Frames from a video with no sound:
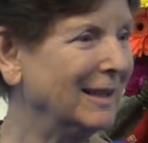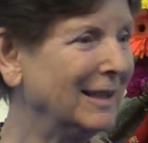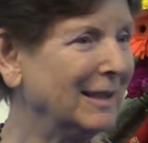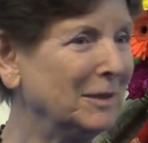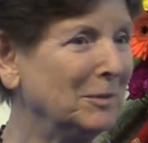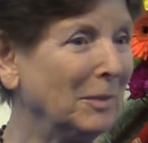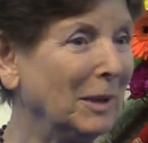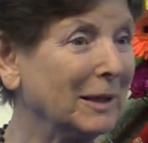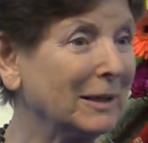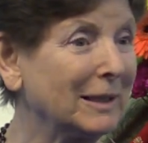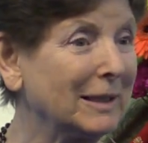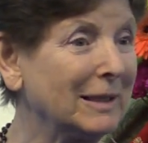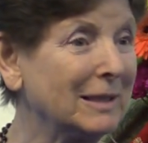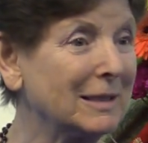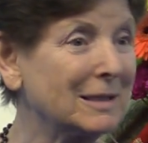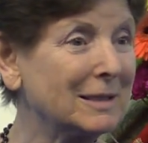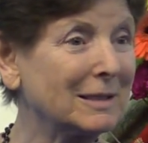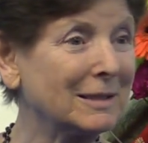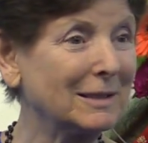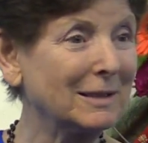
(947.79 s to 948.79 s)
and
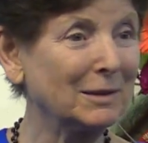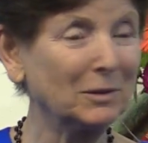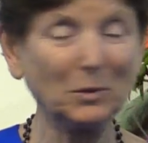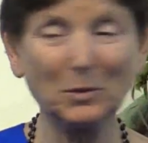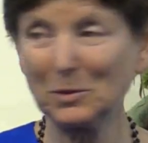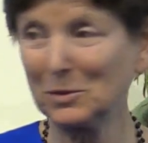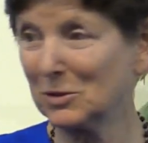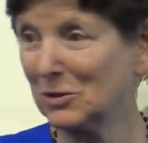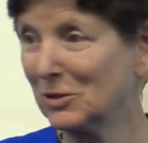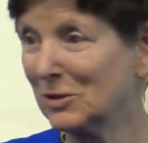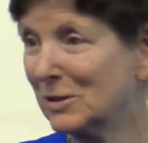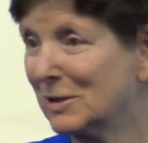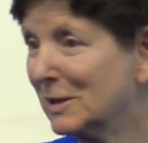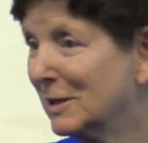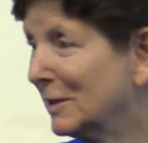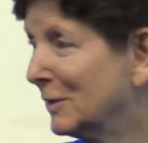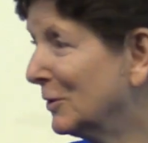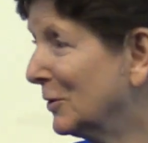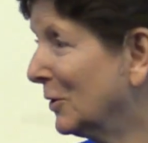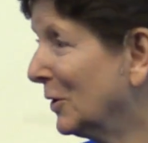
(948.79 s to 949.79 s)
monkeys and horses
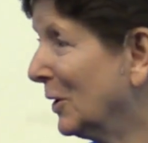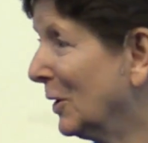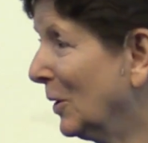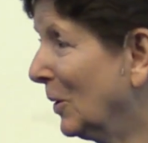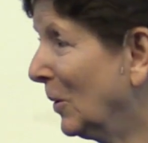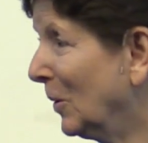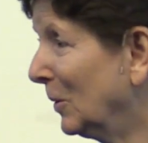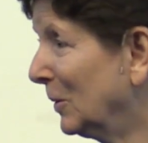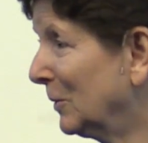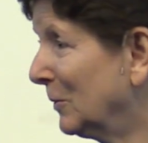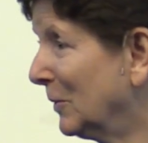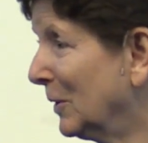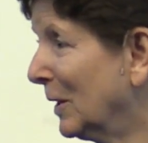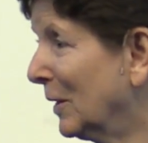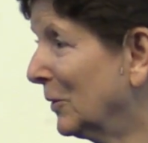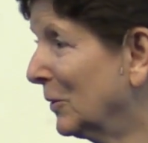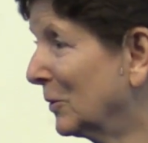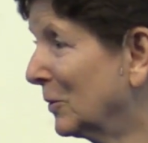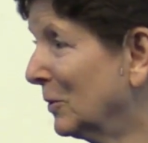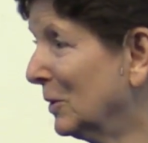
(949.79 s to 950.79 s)
and all of the
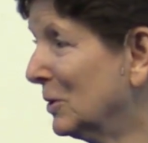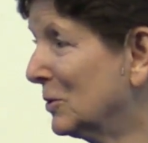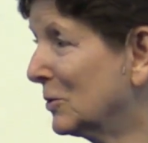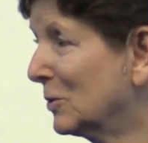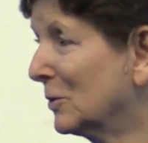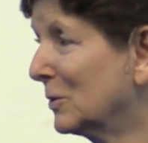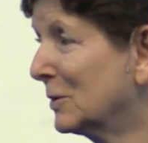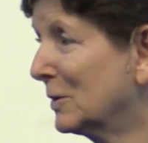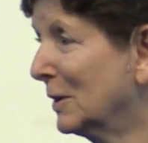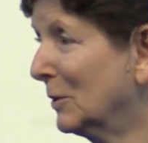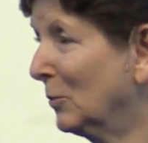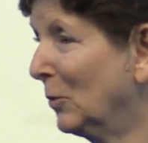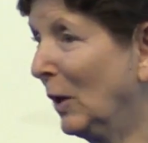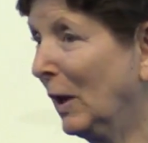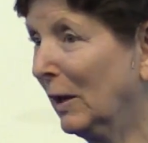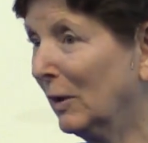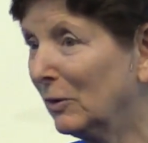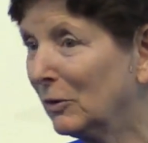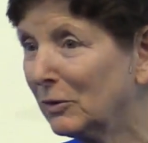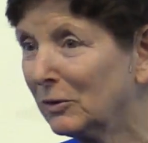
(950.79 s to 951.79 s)
other creatures,
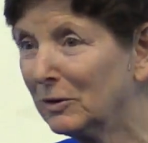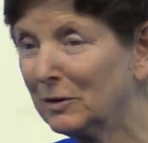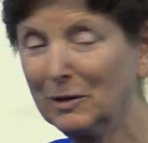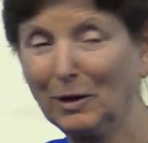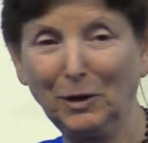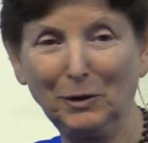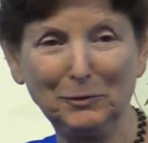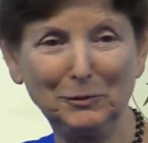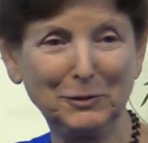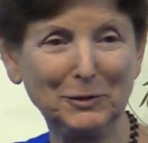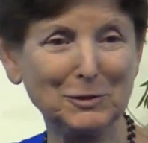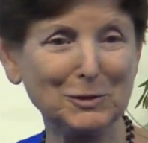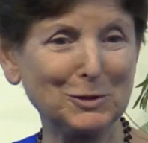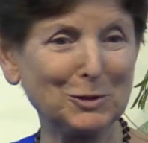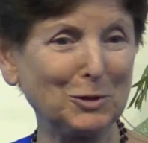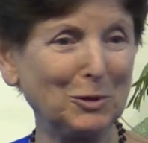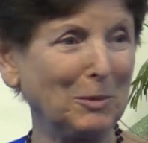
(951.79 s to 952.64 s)
whales and dolphins.